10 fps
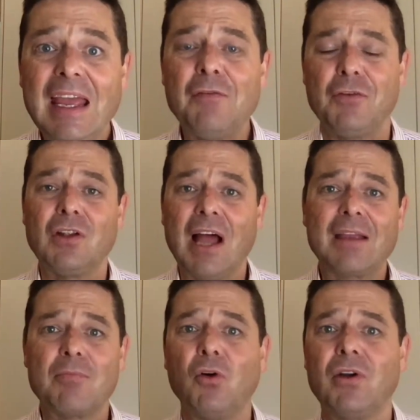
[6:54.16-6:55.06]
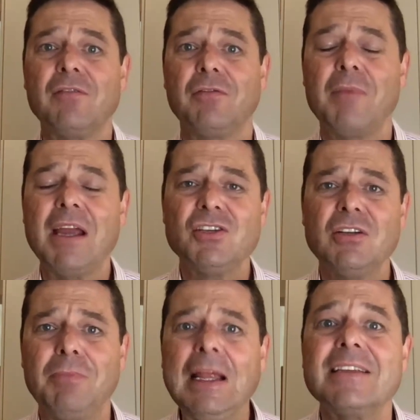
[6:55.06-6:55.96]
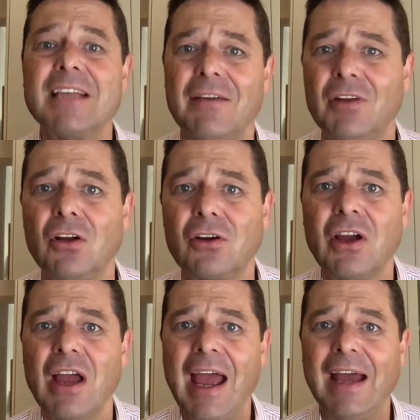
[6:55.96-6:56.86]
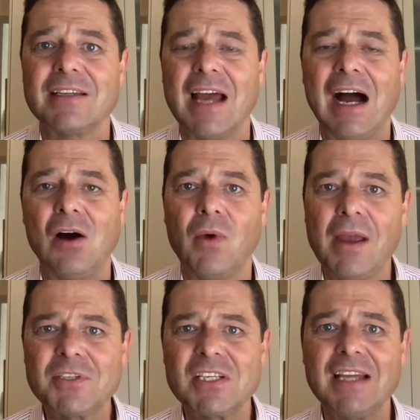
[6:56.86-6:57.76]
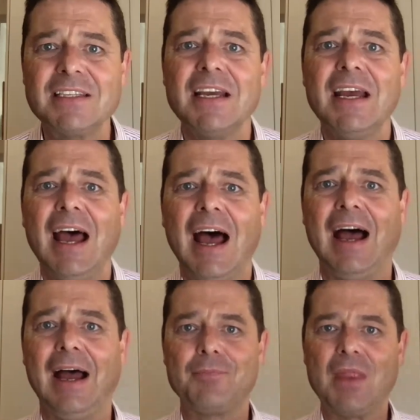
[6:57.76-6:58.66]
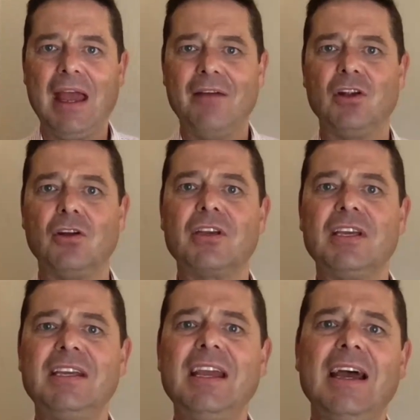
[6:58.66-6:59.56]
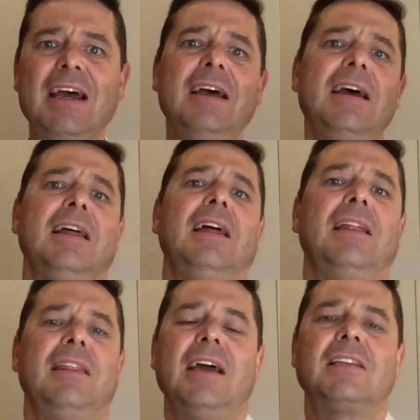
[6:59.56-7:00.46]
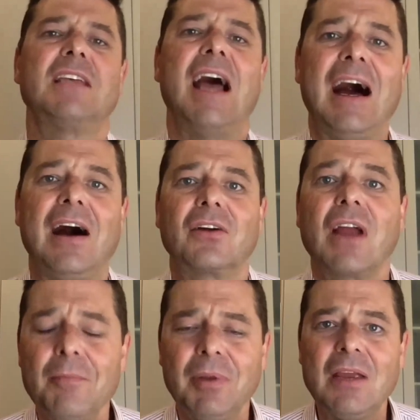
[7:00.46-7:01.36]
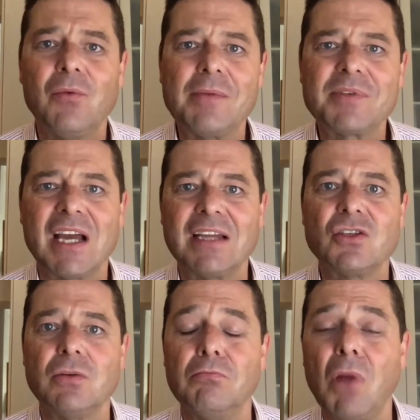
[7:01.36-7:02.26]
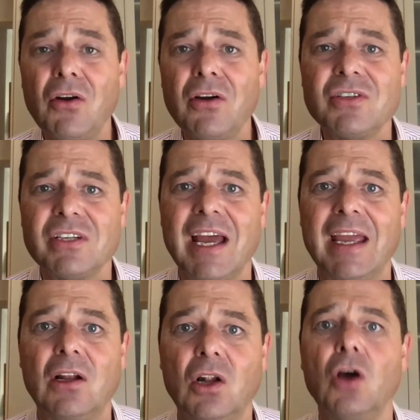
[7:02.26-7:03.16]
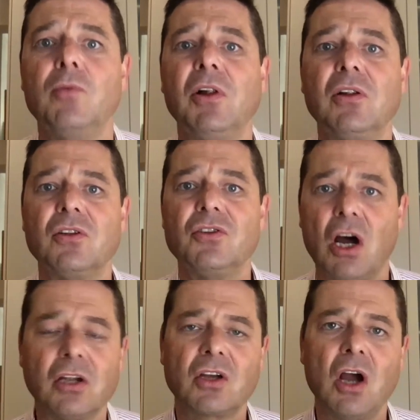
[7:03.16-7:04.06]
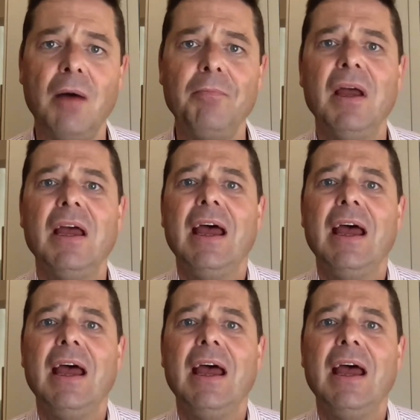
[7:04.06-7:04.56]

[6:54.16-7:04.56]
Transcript: If you'd like more information, please have a look at our website. Have a look here. That's our company website, tomorrowtodayglobal.com,